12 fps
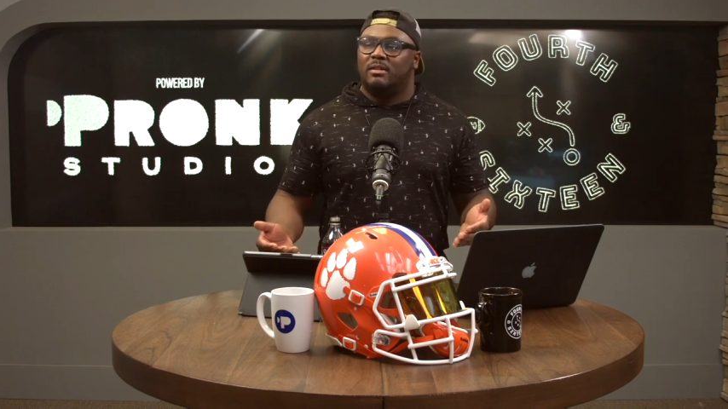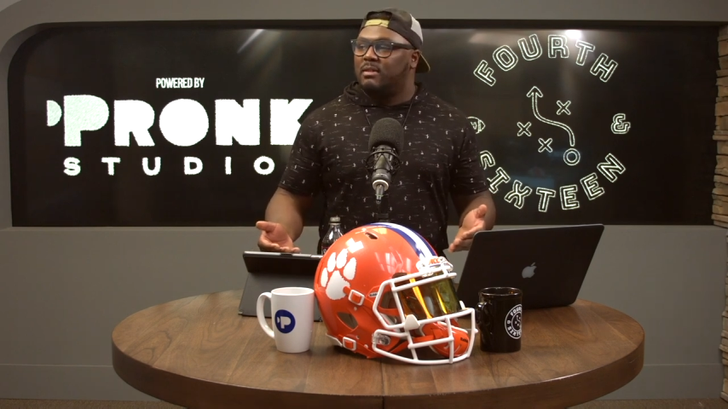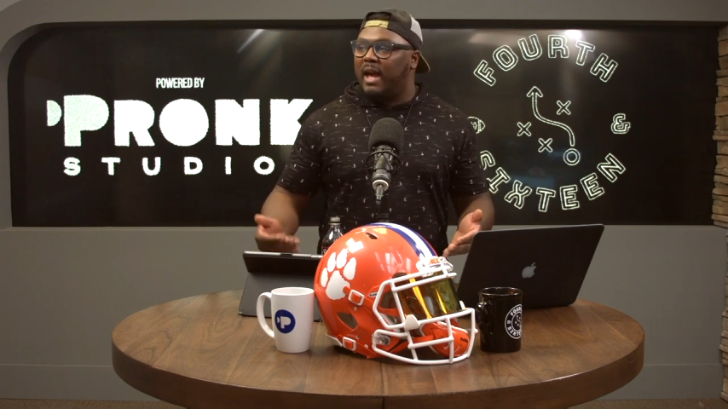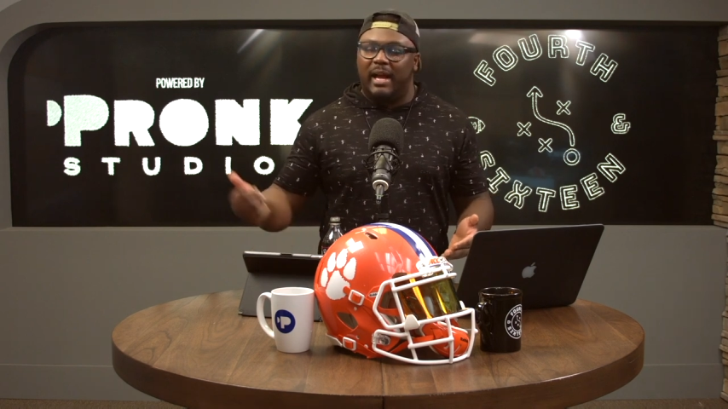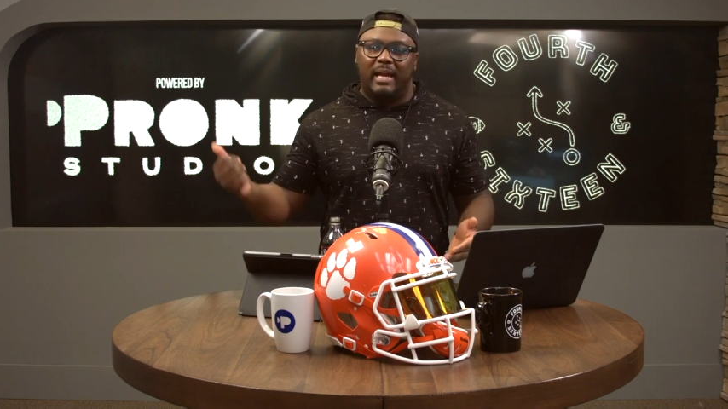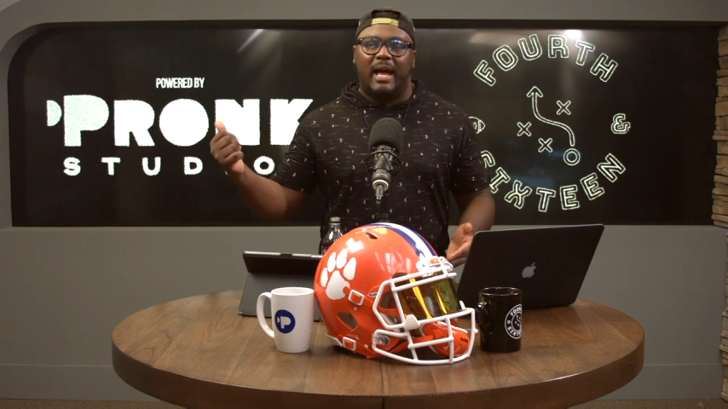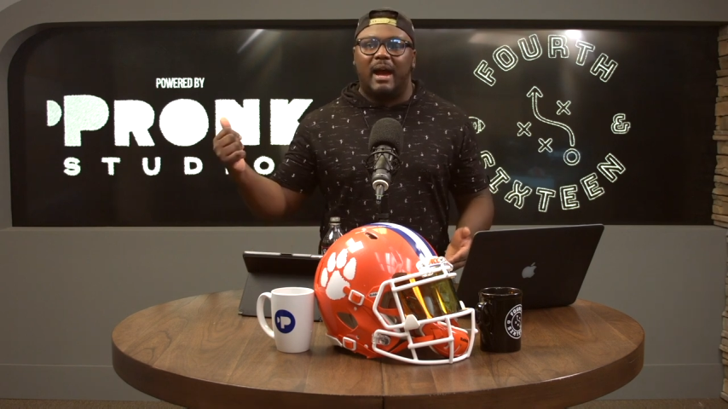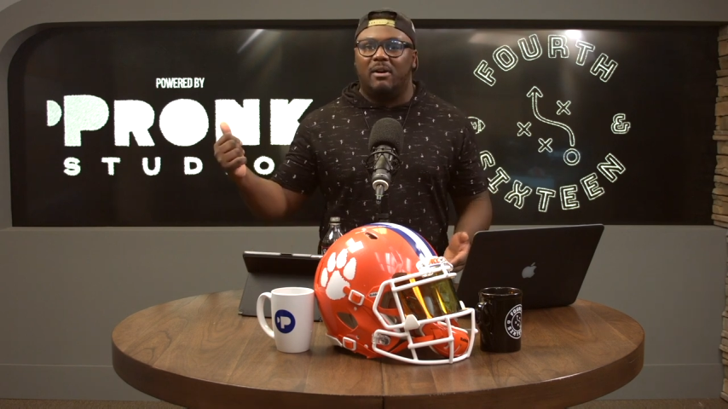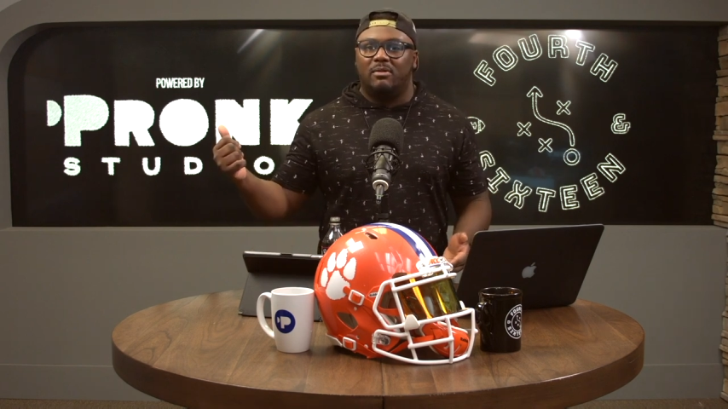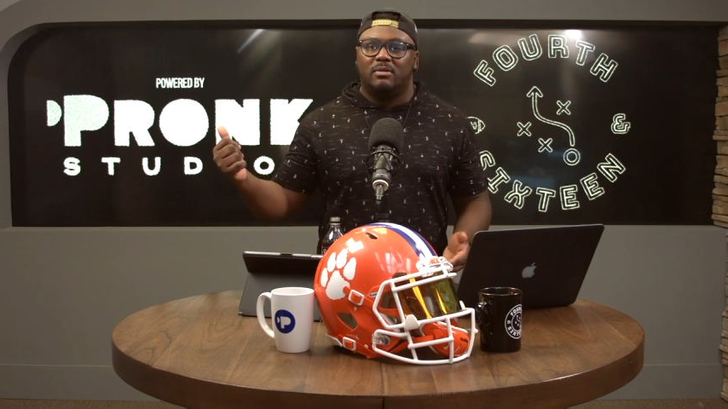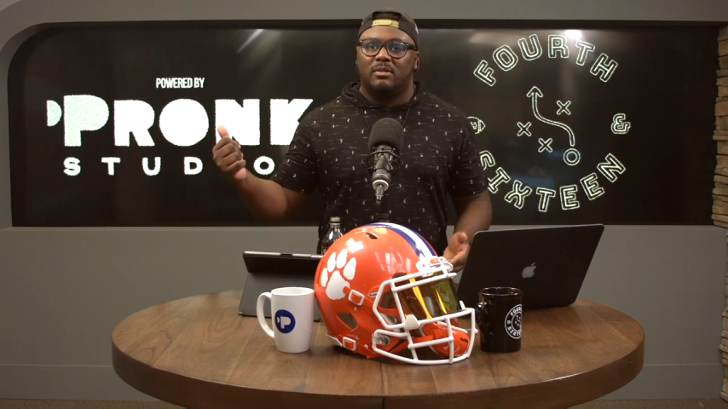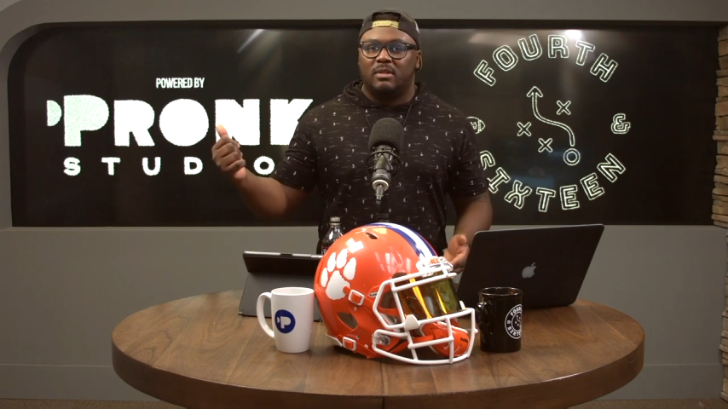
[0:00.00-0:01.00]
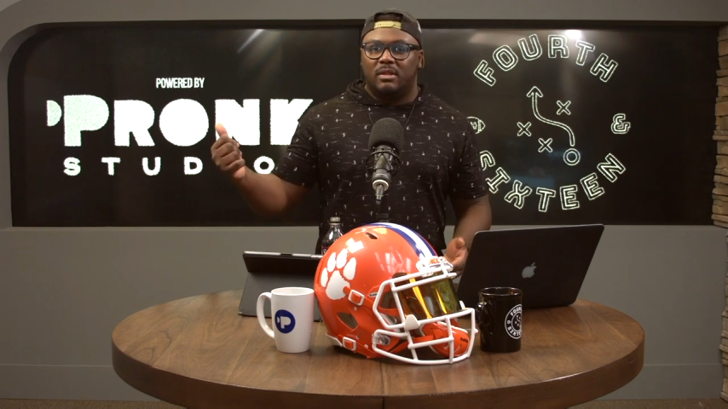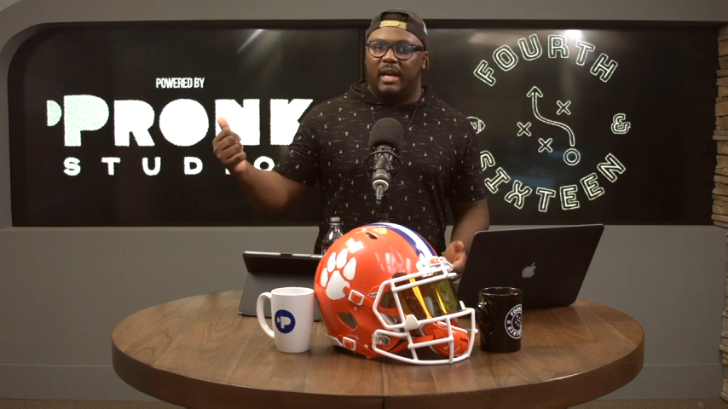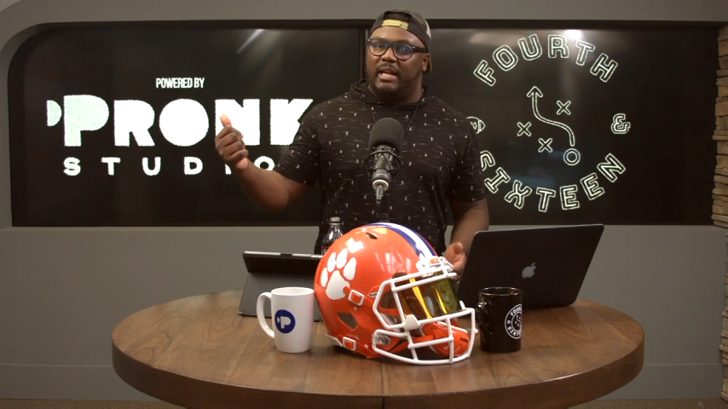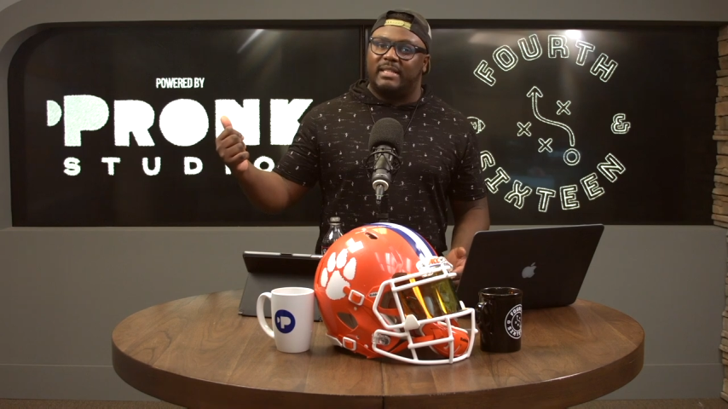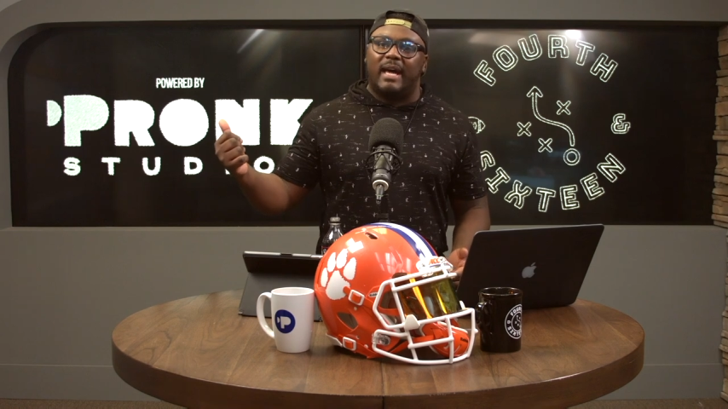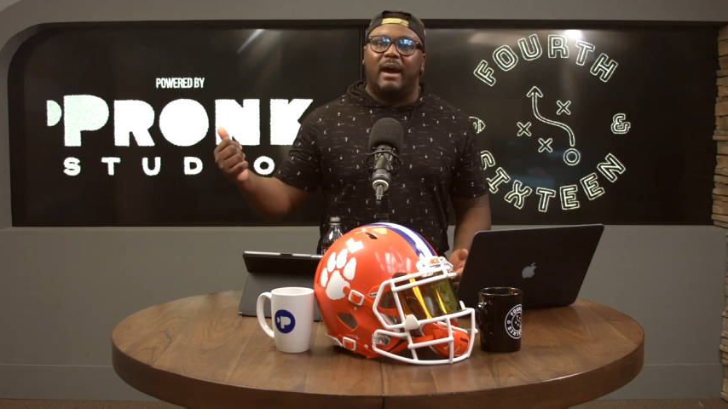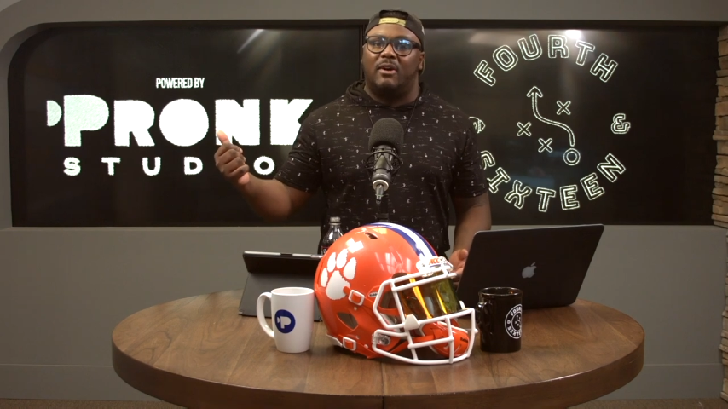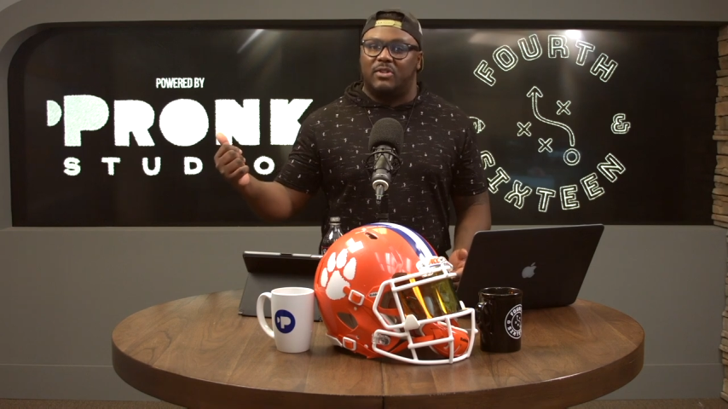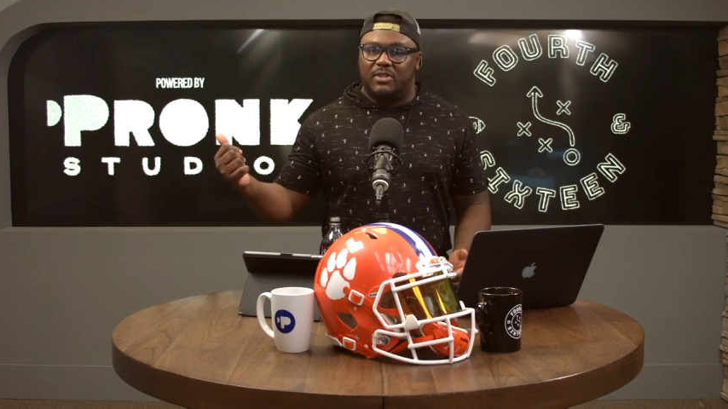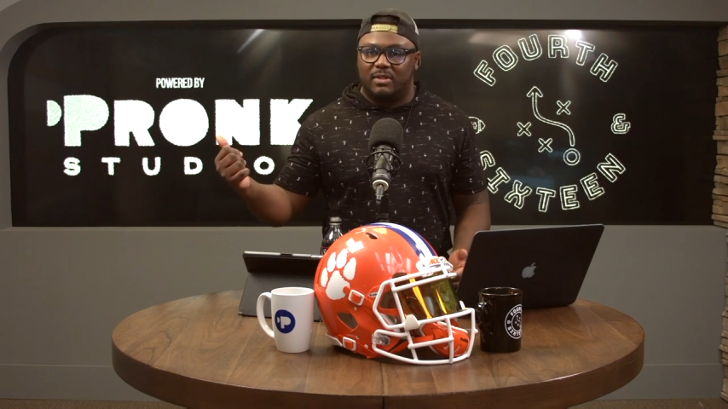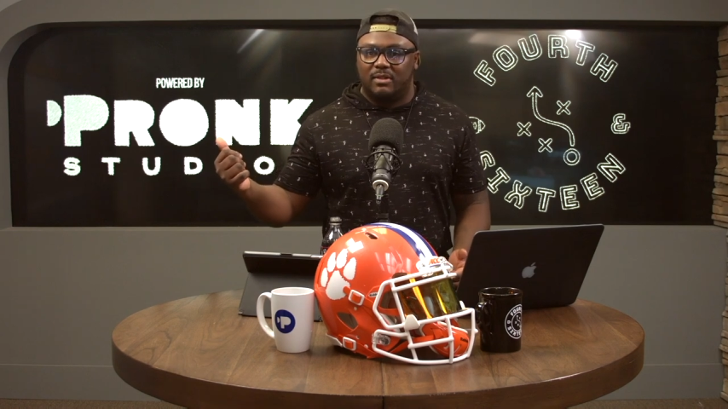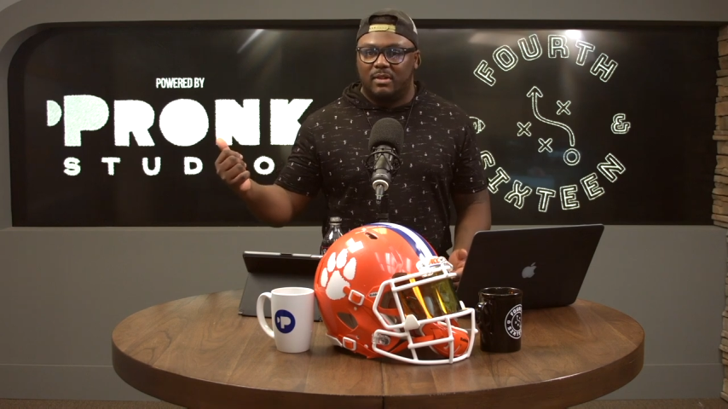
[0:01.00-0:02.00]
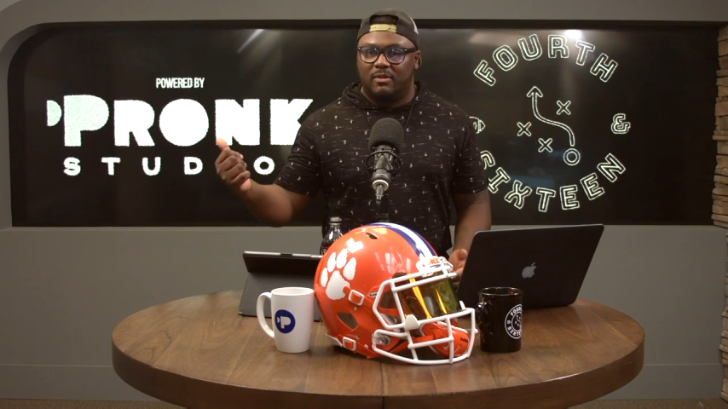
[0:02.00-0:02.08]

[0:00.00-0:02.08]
hanging out at his house